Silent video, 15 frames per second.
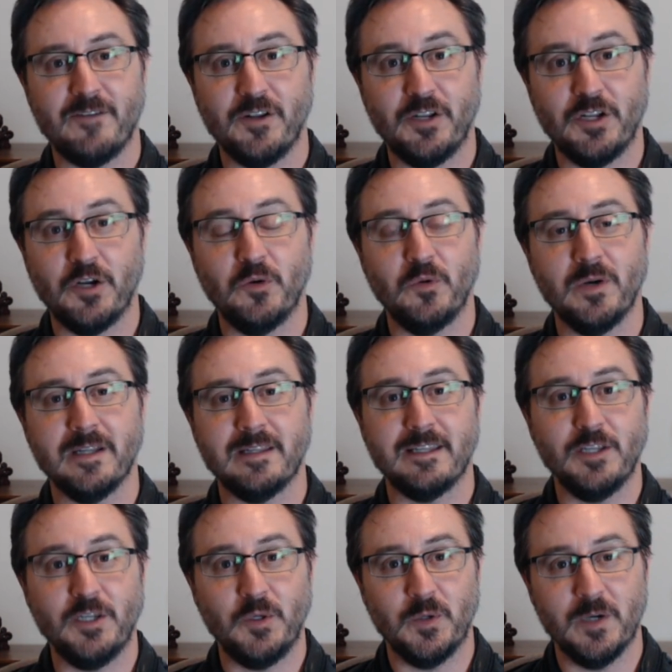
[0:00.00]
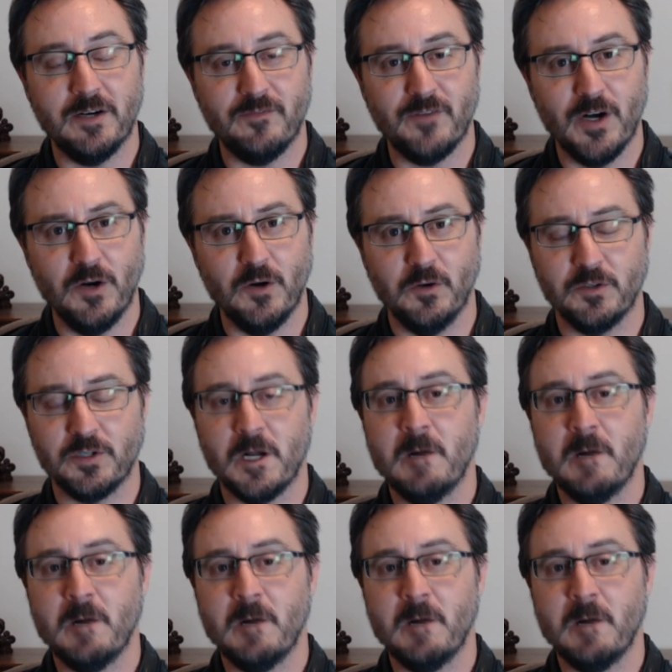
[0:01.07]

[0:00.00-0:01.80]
to do with UFOs.